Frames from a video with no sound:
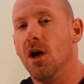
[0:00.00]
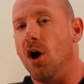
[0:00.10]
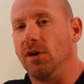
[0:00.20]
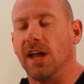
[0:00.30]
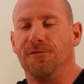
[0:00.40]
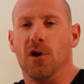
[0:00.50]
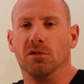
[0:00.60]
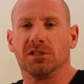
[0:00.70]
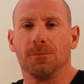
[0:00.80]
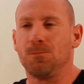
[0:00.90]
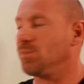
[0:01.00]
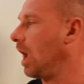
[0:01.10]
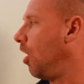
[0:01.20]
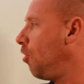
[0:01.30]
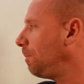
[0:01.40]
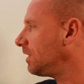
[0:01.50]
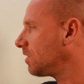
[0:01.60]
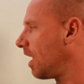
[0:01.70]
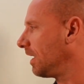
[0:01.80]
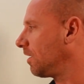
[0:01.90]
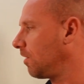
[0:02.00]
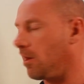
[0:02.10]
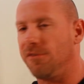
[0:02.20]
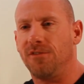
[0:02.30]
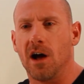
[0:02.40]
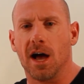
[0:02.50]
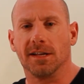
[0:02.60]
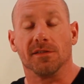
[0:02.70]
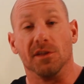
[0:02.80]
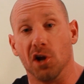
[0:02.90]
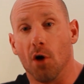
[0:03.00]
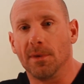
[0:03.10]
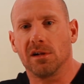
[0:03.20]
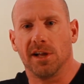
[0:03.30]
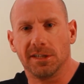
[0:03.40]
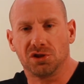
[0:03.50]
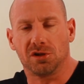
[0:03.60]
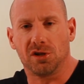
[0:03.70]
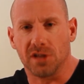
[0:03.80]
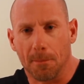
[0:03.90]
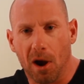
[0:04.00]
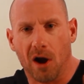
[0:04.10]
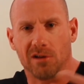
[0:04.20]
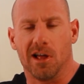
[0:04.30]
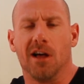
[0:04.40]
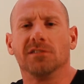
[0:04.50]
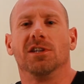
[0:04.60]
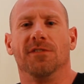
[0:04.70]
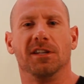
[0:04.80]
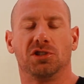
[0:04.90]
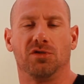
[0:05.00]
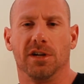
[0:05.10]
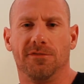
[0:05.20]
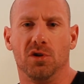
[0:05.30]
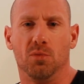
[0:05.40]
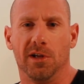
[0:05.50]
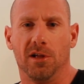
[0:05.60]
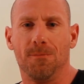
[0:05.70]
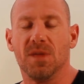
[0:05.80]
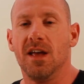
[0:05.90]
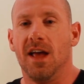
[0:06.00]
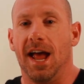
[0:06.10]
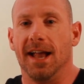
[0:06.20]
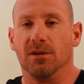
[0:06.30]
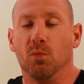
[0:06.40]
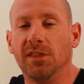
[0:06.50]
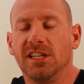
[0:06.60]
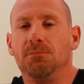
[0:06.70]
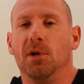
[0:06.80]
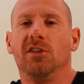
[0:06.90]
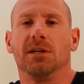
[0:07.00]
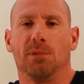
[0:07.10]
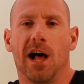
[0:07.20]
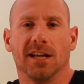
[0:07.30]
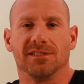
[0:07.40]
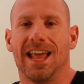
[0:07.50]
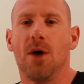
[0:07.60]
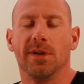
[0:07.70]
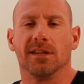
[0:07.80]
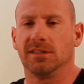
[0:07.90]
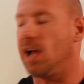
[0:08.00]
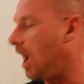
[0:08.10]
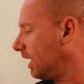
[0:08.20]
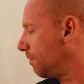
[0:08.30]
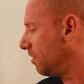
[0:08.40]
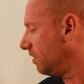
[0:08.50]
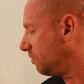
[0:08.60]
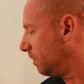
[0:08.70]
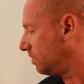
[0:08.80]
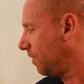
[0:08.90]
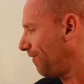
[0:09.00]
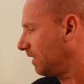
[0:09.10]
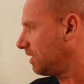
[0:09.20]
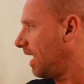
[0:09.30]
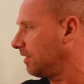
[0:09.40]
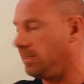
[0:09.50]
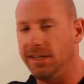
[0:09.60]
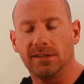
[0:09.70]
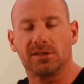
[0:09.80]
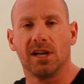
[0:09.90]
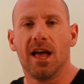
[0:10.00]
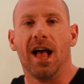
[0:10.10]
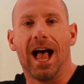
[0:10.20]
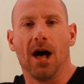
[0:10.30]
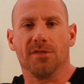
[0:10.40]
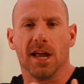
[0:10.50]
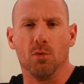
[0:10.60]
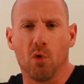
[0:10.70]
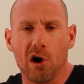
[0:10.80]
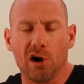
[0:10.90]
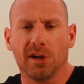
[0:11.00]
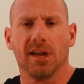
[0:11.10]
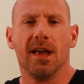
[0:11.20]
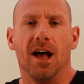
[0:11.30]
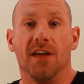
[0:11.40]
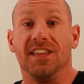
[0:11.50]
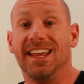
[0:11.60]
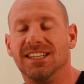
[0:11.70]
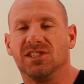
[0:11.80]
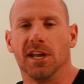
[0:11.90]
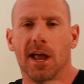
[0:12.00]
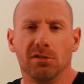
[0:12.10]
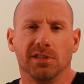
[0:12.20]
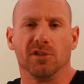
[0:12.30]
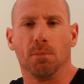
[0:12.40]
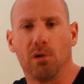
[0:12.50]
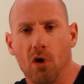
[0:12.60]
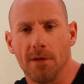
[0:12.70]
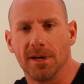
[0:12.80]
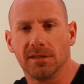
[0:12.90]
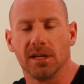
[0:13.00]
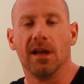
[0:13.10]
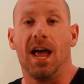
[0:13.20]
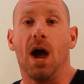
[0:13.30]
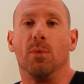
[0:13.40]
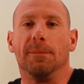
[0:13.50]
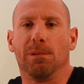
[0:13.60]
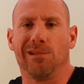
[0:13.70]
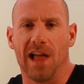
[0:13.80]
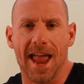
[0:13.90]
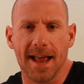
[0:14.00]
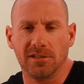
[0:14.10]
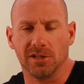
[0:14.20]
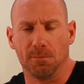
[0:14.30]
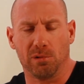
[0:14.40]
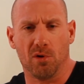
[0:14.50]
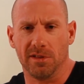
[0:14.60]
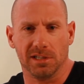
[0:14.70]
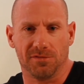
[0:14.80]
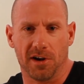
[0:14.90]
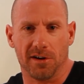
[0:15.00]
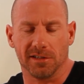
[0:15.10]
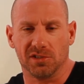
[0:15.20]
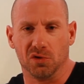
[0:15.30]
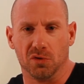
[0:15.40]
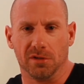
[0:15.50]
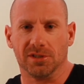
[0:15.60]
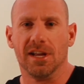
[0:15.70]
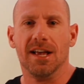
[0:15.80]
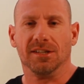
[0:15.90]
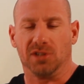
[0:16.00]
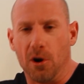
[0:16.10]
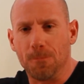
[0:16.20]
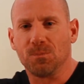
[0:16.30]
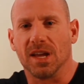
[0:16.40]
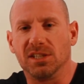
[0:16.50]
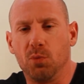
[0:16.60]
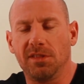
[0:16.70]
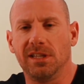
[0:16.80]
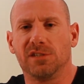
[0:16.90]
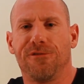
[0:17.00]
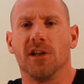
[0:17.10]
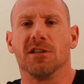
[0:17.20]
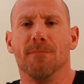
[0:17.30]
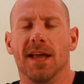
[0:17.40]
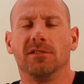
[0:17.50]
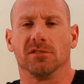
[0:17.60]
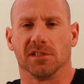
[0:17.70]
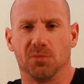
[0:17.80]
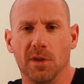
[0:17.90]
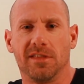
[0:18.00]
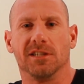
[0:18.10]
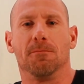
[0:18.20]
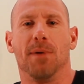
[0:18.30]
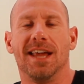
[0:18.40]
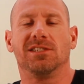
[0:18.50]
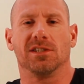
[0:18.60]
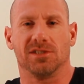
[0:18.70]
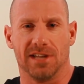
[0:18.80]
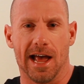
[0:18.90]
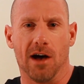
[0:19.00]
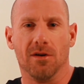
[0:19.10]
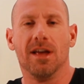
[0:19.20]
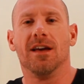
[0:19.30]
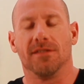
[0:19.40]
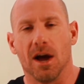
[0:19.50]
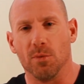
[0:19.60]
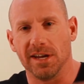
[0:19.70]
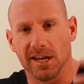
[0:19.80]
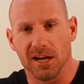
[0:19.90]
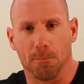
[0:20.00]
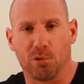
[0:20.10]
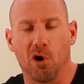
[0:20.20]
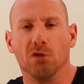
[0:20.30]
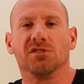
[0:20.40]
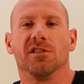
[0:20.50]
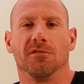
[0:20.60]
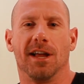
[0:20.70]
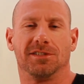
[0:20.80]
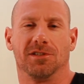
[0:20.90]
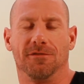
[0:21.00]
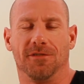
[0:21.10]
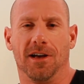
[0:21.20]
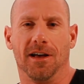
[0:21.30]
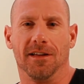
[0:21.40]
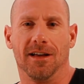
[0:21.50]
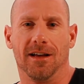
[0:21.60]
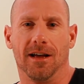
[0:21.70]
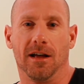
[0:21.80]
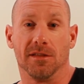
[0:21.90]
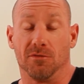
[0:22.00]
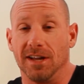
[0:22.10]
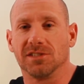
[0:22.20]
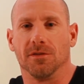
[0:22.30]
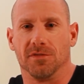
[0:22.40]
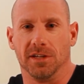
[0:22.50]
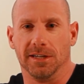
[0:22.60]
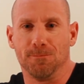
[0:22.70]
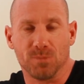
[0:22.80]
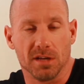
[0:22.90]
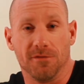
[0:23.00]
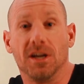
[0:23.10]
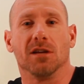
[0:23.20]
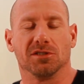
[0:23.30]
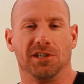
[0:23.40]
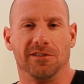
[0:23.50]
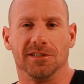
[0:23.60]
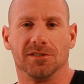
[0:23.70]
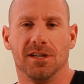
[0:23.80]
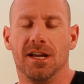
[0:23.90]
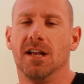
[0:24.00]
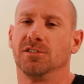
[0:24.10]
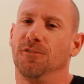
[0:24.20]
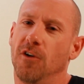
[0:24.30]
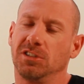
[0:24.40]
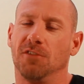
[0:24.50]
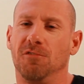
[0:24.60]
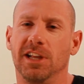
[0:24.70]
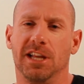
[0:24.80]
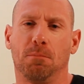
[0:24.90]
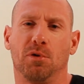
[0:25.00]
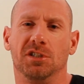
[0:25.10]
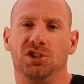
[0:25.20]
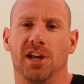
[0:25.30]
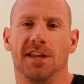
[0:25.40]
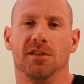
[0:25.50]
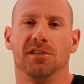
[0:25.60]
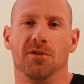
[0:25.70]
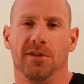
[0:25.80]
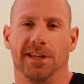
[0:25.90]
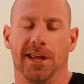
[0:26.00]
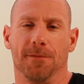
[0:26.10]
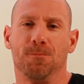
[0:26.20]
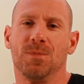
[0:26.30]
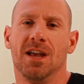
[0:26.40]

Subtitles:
Okay, folks, I hope this kind of clarified the nomenclature, the parlance of industry, if you will. And with these building blocks, now we can talk about these specific techniques, how they work, the ins and outs of deployment, how we plan to deploy these various tools. So it's with these fundamentals, it's with this basis now that we can approach the rest of the video series. So folks, I really appreciate you tuning in.